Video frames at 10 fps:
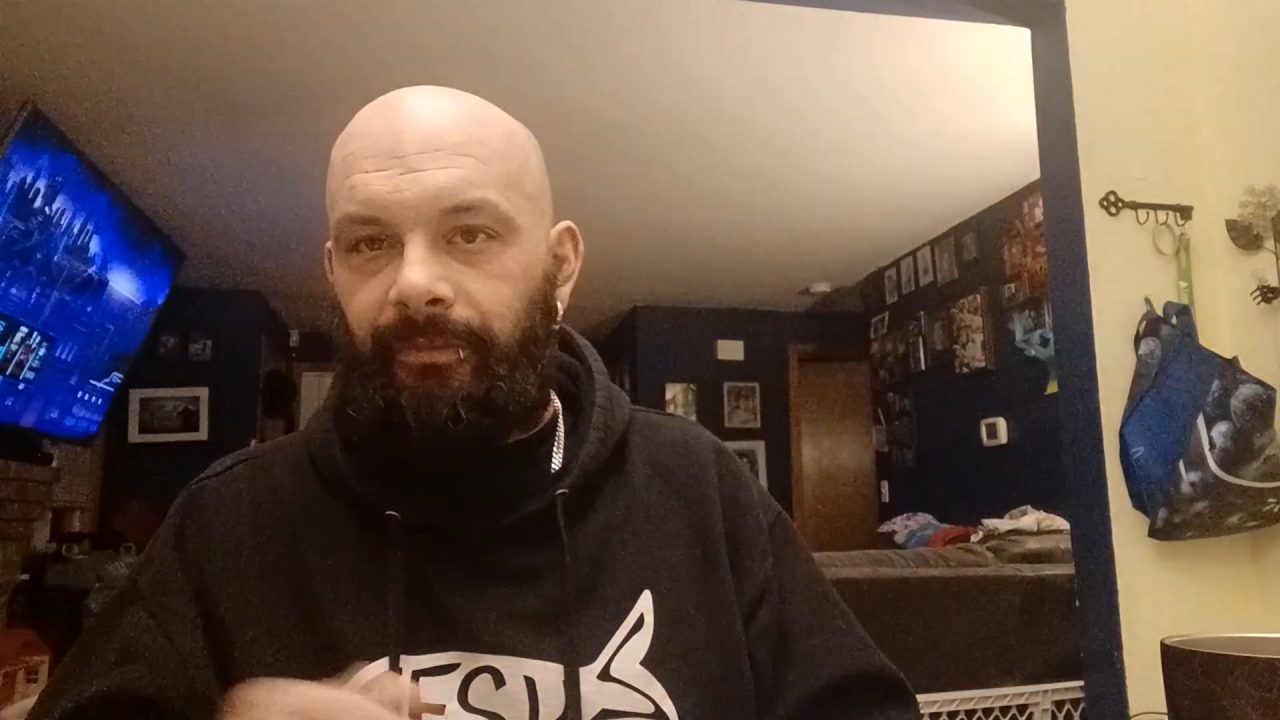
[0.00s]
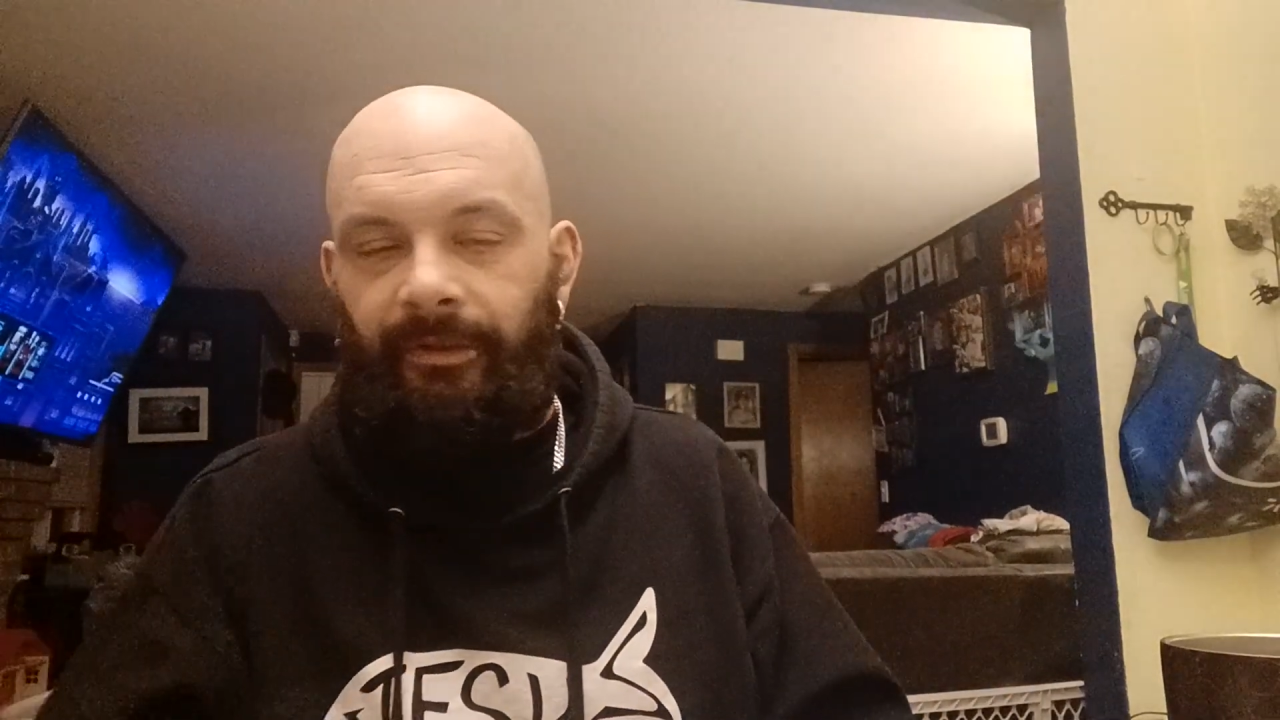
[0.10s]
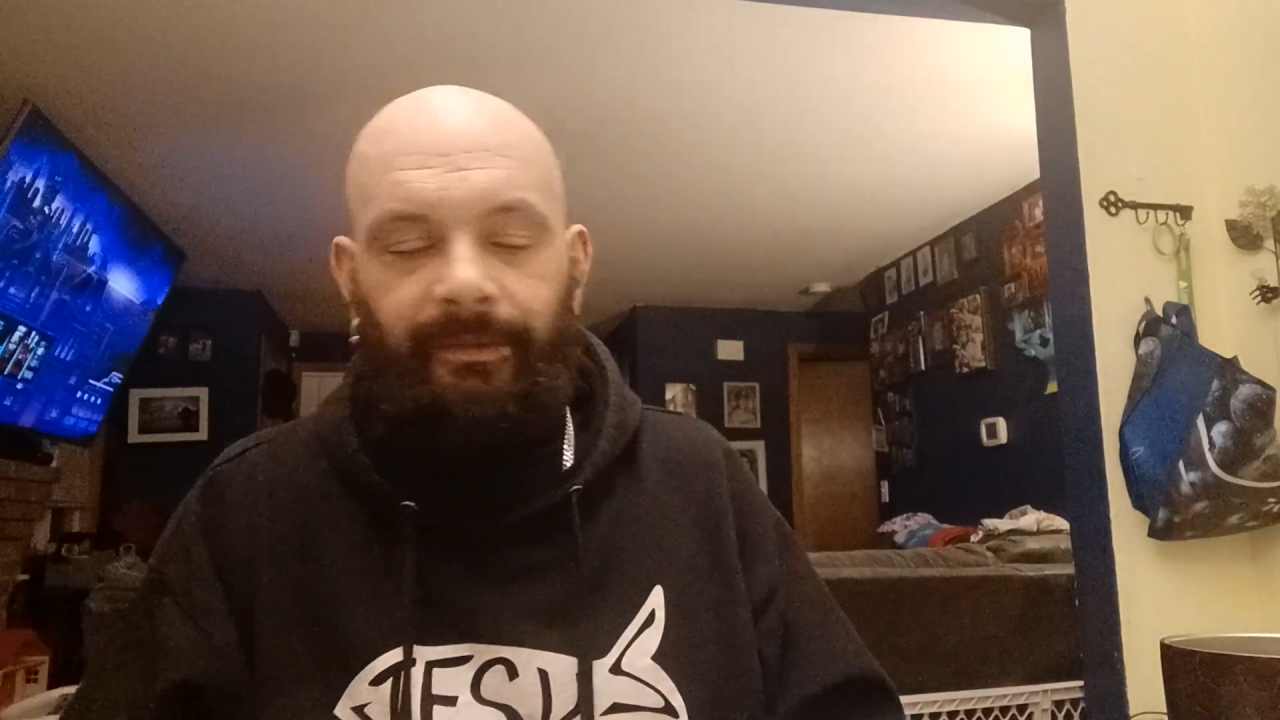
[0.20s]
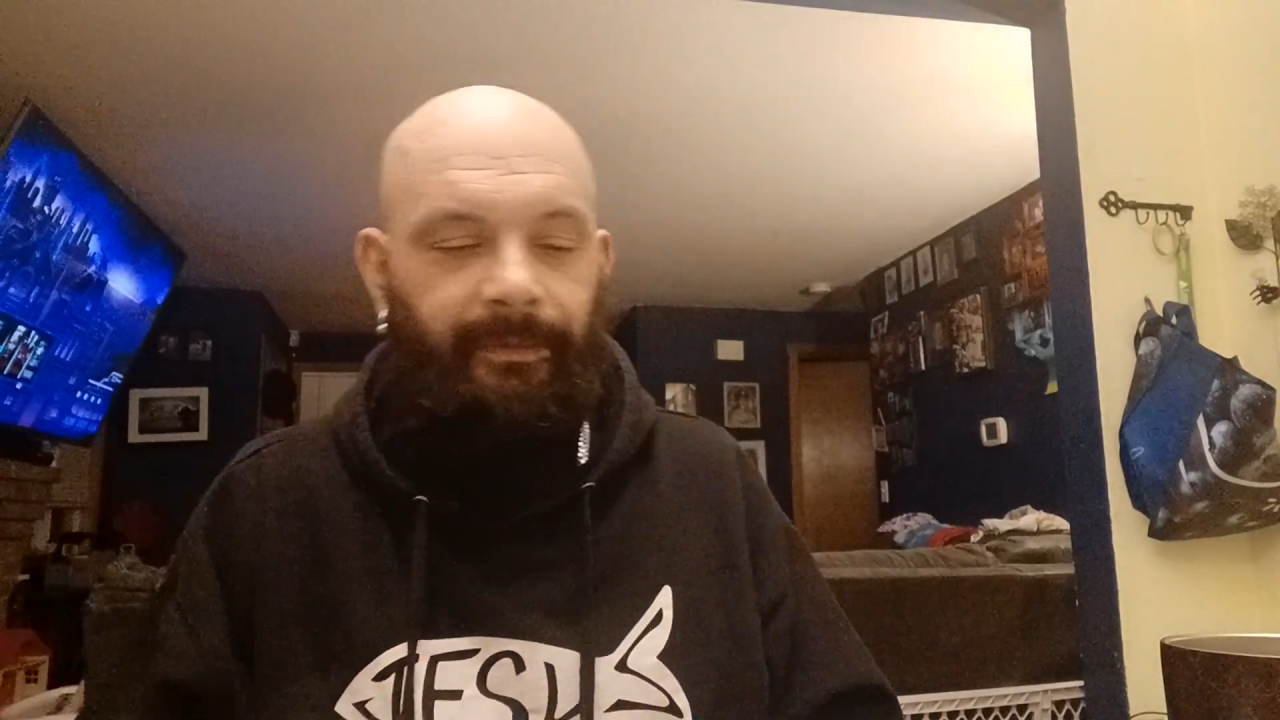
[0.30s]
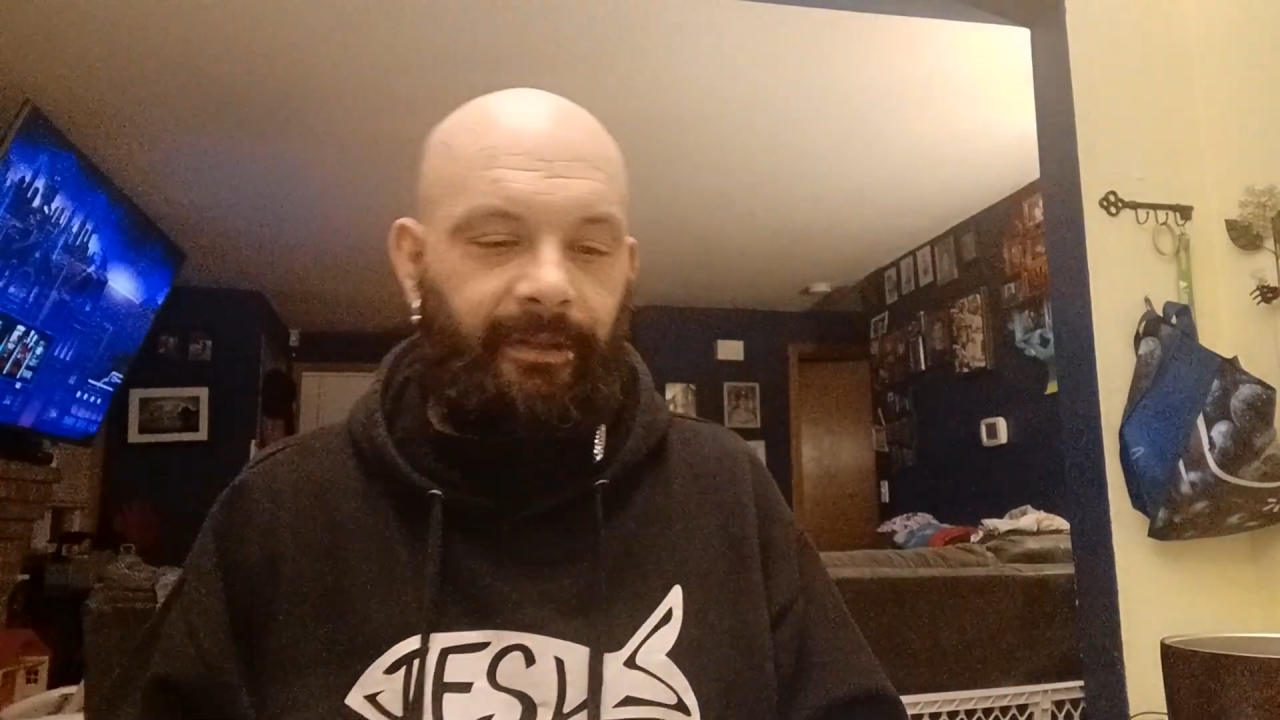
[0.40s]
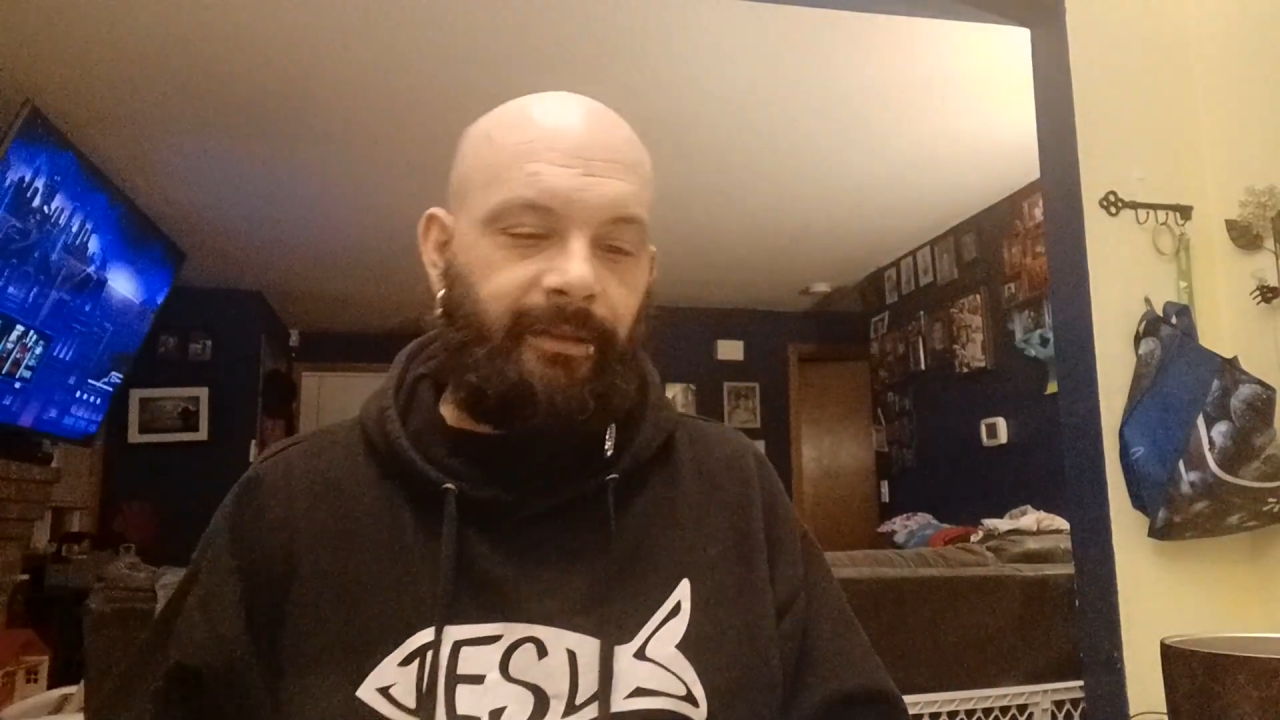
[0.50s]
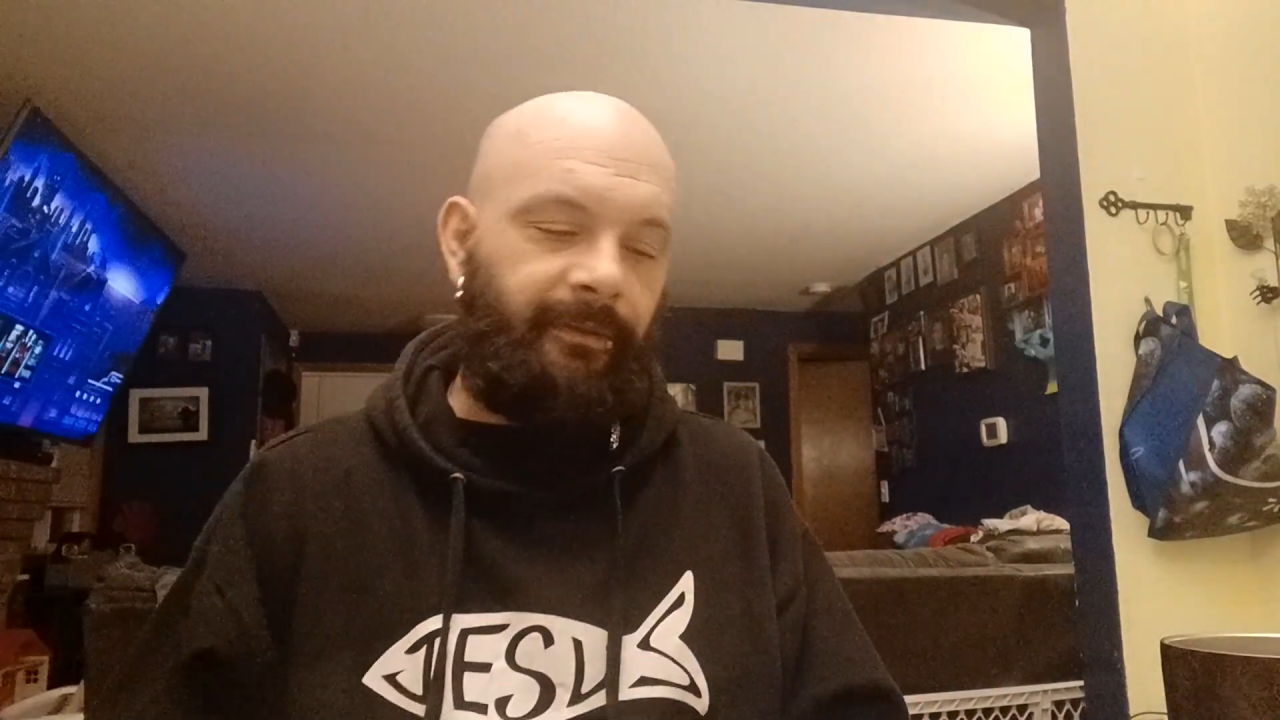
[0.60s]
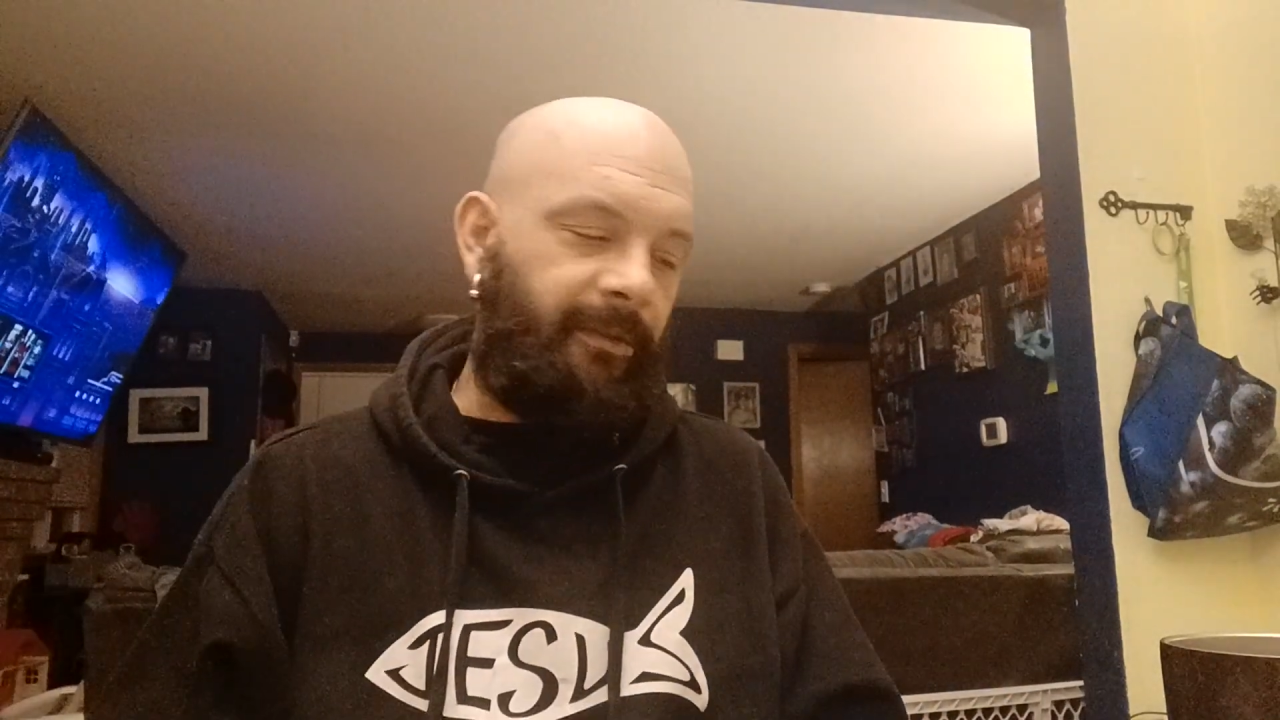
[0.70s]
perspective